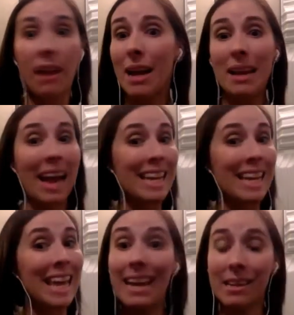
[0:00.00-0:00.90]
I, I
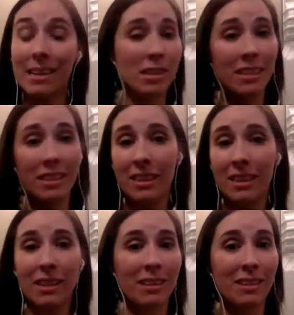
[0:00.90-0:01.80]
can't
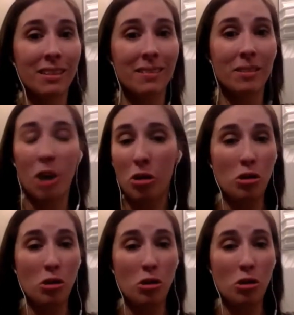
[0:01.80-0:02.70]
call
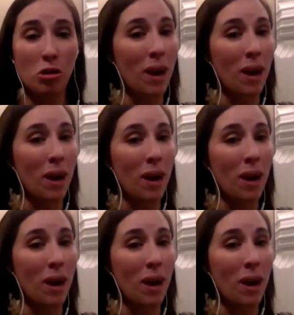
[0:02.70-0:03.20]
you right now.